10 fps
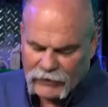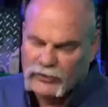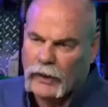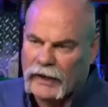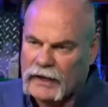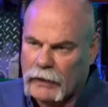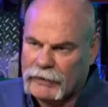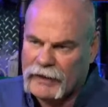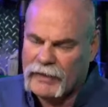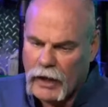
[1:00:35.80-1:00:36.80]
into a
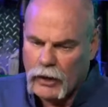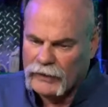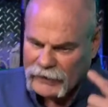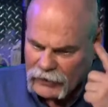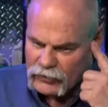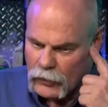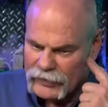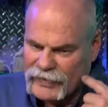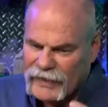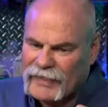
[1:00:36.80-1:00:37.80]
company that only does
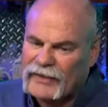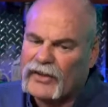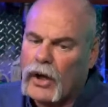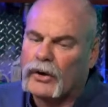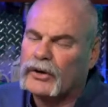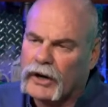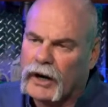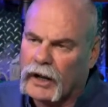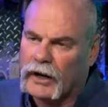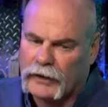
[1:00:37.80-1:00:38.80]
one thing, that's all you're
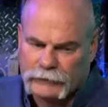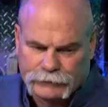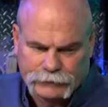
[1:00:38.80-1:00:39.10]
going to learn.